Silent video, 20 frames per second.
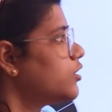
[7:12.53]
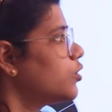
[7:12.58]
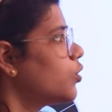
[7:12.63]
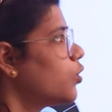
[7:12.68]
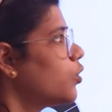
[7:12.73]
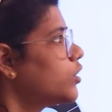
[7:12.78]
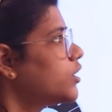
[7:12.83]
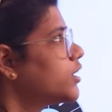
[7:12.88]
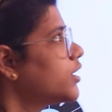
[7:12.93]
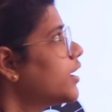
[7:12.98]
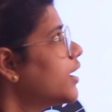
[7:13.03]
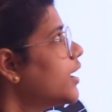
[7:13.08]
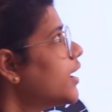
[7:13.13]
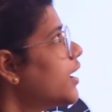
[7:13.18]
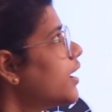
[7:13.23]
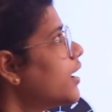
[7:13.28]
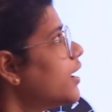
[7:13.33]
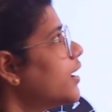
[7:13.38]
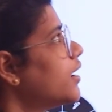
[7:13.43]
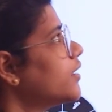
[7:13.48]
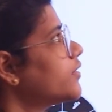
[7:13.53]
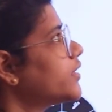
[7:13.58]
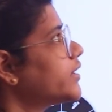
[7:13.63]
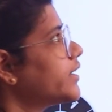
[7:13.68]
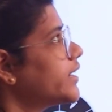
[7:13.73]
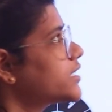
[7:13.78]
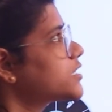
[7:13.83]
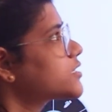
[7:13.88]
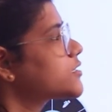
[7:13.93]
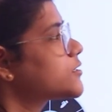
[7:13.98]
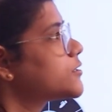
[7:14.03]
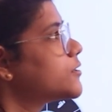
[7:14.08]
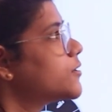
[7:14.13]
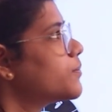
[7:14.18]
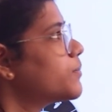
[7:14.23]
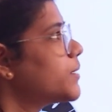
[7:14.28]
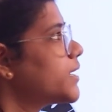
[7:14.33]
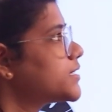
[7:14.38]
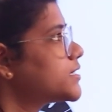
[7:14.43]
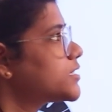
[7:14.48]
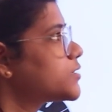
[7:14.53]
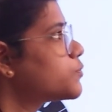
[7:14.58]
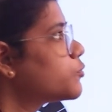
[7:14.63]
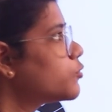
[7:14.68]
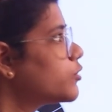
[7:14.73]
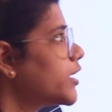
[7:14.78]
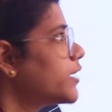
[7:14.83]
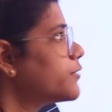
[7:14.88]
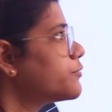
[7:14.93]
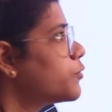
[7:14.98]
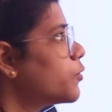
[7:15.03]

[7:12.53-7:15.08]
note, the next place is Pune,